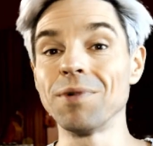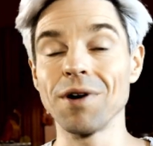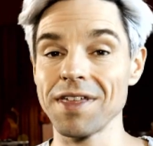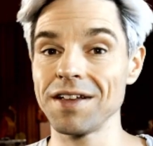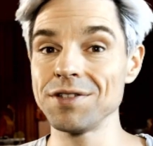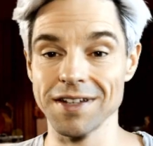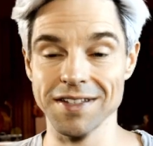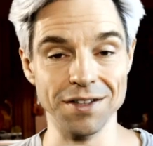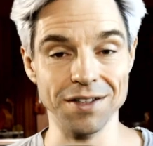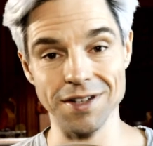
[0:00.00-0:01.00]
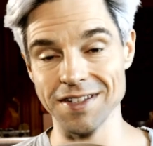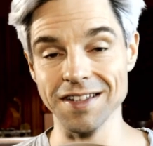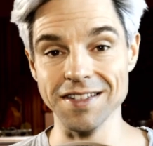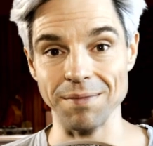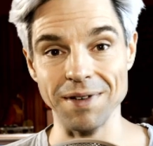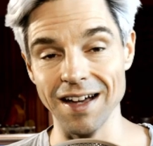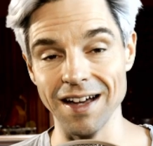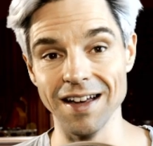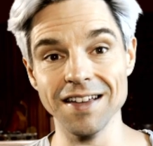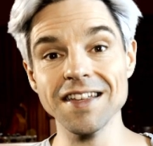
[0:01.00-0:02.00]
more than just adjusting some
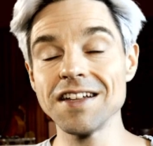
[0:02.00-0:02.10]
colors.